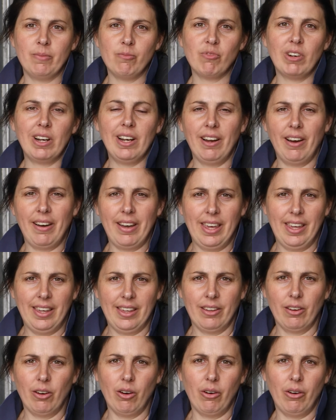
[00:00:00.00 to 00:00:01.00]

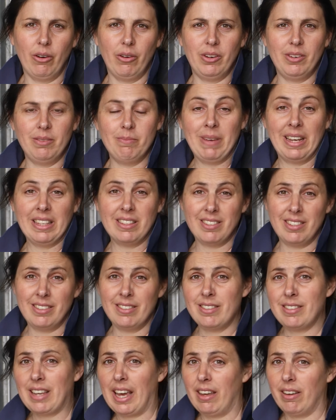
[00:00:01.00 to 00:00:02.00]
relying on
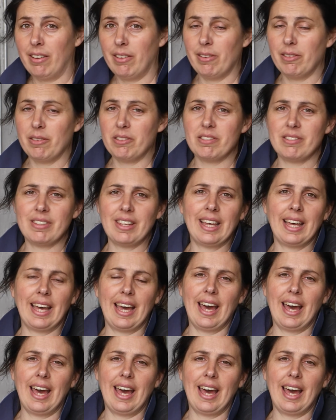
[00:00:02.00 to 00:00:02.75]
medicine sales